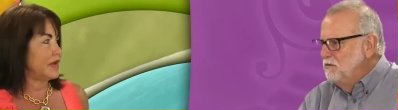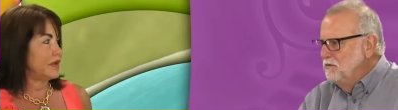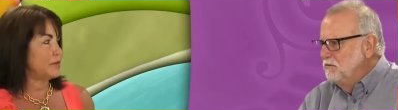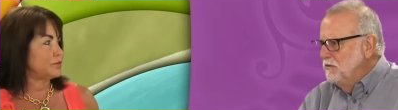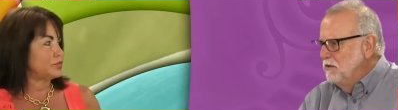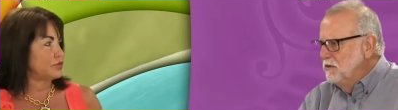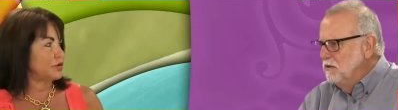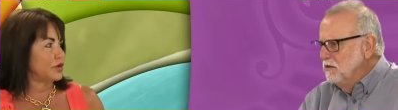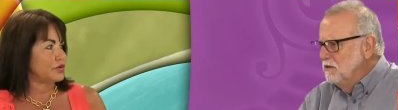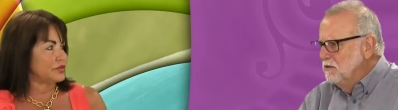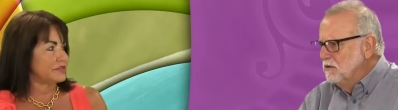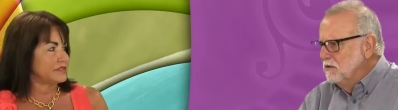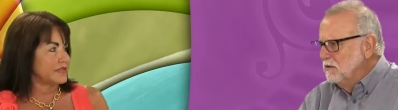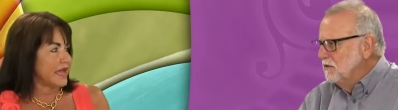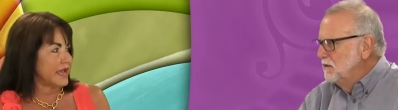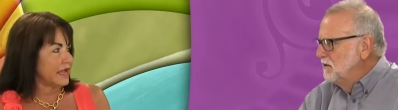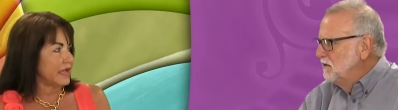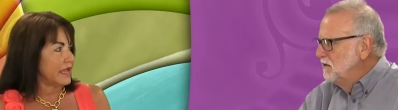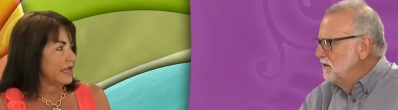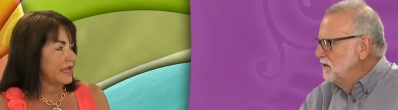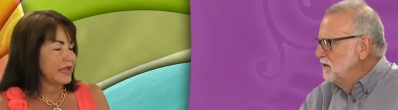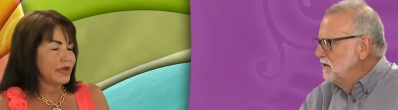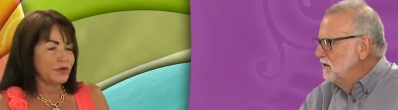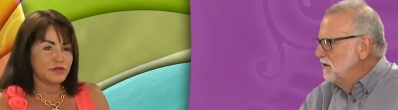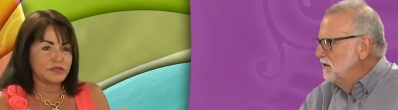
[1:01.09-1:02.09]
Speaker 1: on Prozac.
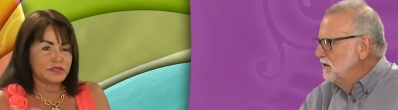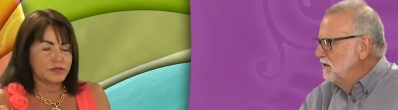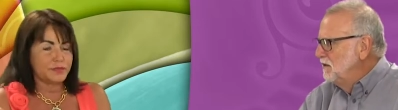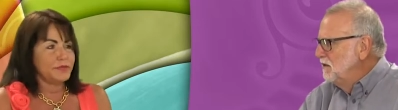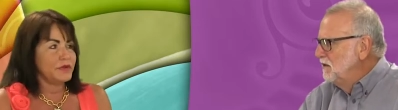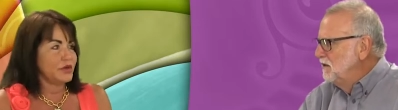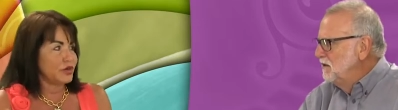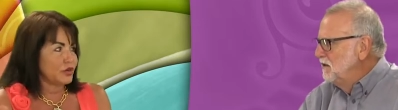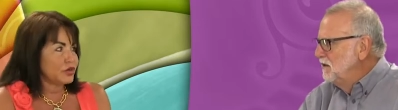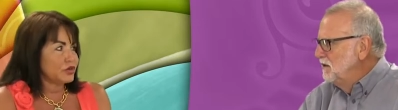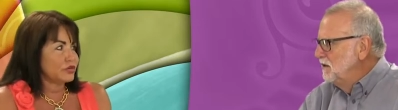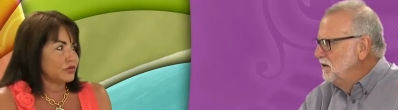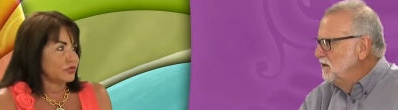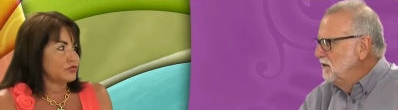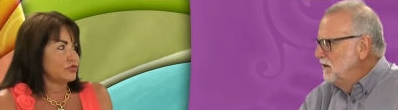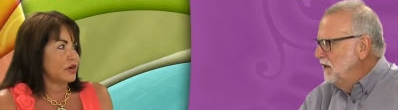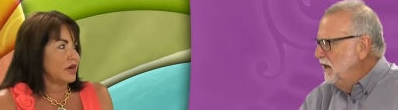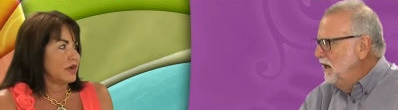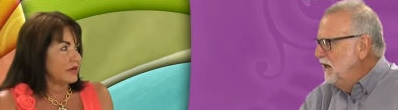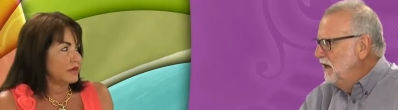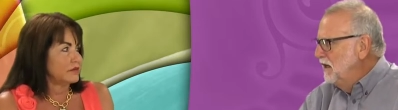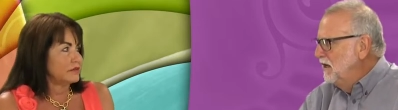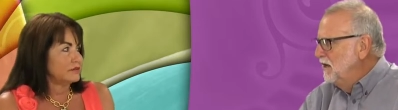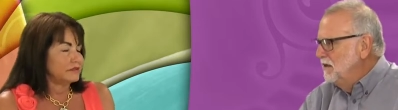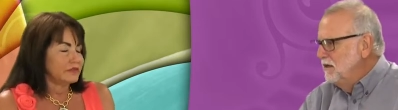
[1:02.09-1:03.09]
It was a miracle
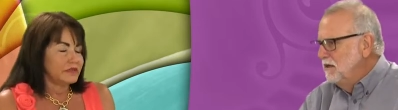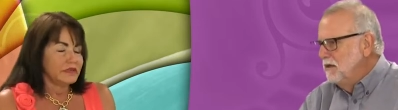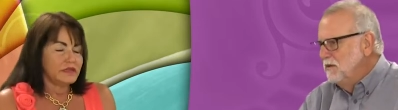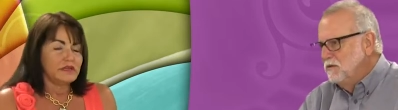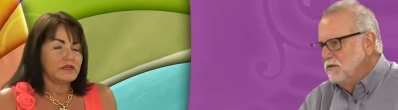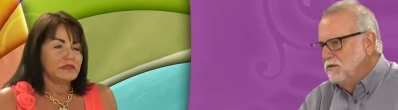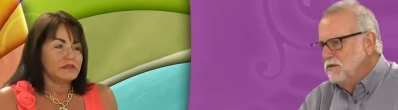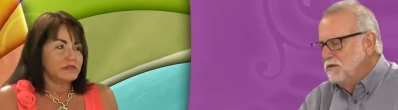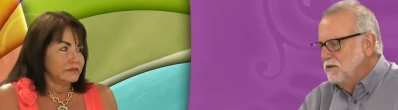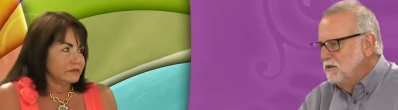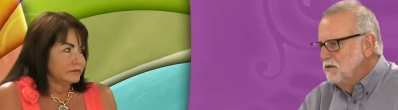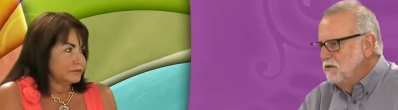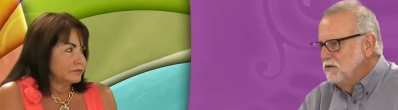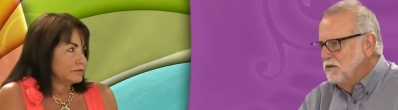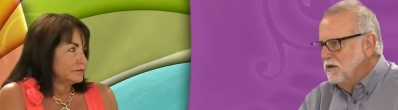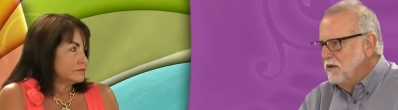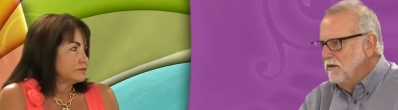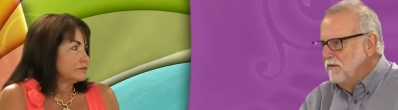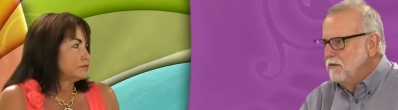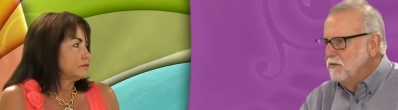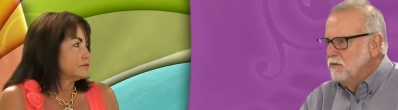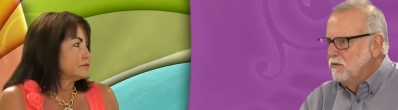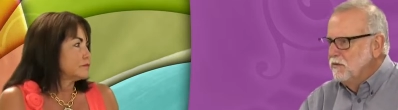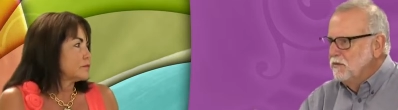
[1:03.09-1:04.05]
drug.
Speaker 2: Yeah, it was new stuff. It